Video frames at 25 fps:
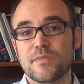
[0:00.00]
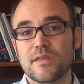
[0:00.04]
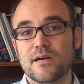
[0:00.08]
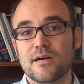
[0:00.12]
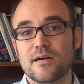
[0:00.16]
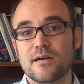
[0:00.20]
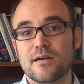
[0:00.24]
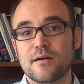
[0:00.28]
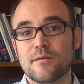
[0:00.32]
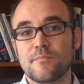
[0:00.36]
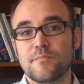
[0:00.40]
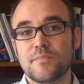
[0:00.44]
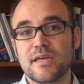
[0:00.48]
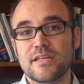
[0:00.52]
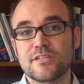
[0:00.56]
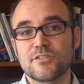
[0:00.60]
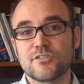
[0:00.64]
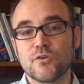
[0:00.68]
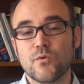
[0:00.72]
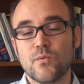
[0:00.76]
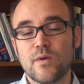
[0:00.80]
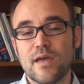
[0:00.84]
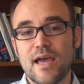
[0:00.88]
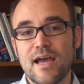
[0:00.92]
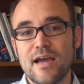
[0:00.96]
And
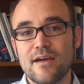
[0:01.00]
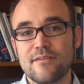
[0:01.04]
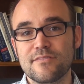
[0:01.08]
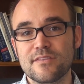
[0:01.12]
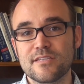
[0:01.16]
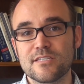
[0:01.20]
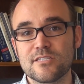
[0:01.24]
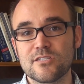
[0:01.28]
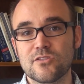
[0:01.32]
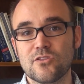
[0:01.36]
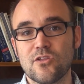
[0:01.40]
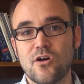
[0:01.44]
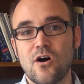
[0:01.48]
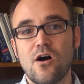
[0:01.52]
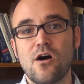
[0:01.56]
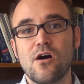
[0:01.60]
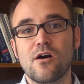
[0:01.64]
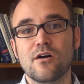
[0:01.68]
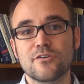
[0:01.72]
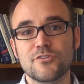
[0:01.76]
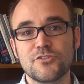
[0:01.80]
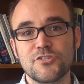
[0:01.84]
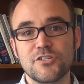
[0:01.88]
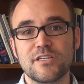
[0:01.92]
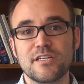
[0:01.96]
so we have this
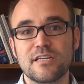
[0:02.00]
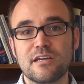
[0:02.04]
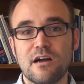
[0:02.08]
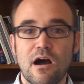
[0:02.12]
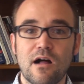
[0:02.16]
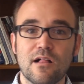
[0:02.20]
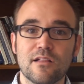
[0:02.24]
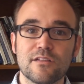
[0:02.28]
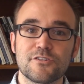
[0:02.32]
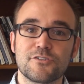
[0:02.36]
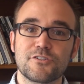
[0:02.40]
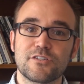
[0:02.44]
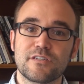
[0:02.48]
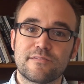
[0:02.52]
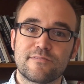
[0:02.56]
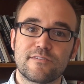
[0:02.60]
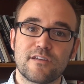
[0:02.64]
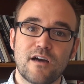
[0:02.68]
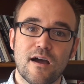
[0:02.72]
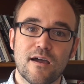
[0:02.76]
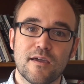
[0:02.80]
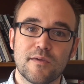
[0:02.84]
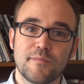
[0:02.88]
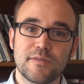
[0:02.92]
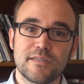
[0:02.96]
long genealogy of
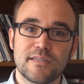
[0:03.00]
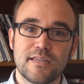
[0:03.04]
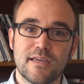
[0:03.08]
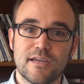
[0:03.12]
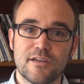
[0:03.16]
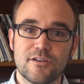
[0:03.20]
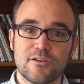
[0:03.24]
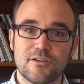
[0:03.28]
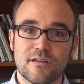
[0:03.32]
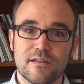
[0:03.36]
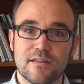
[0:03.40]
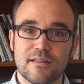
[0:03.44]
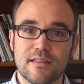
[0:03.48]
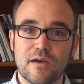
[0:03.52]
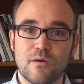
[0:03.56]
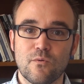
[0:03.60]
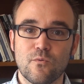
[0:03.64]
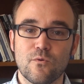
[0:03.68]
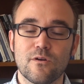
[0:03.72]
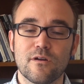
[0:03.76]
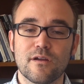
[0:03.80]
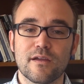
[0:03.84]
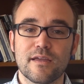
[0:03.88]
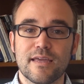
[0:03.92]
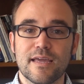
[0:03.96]
documentation that
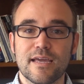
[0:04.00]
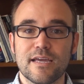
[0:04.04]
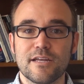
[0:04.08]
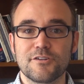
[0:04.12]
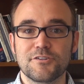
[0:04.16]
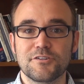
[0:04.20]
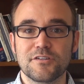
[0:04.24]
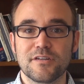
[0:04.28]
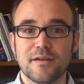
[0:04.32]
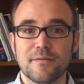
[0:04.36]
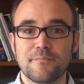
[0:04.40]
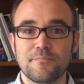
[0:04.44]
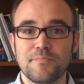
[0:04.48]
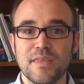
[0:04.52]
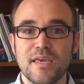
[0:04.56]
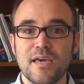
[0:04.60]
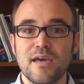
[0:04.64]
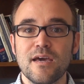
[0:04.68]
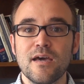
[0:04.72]
we're engaging.